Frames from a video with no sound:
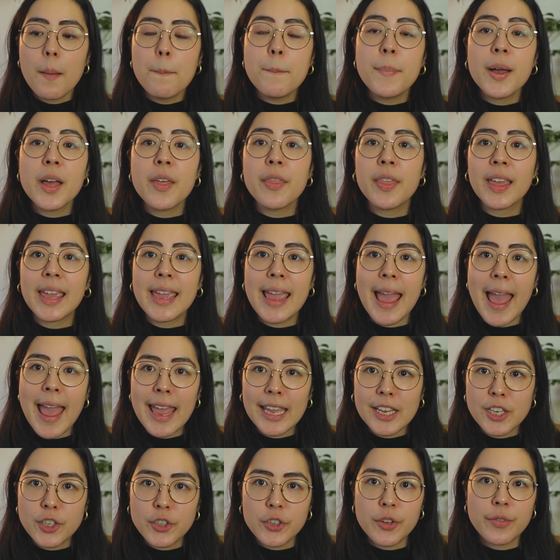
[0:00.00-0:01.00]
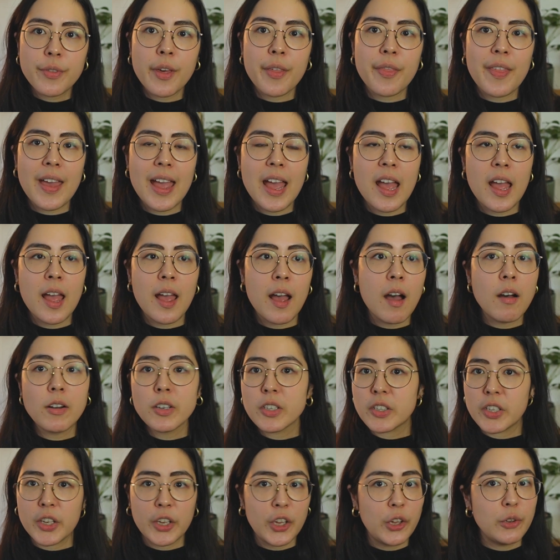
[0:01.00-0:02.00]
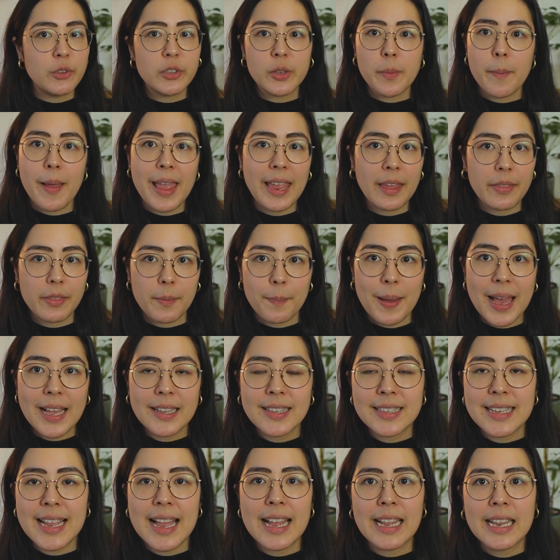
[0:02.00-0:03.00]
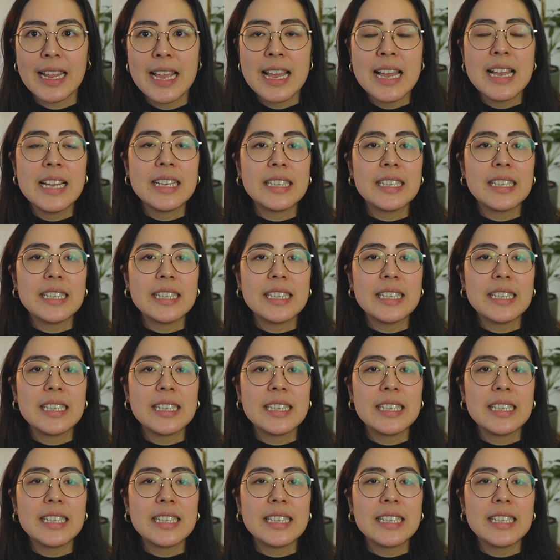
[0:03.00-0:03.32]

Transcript: but the gauge that they're asking you to make the pattern at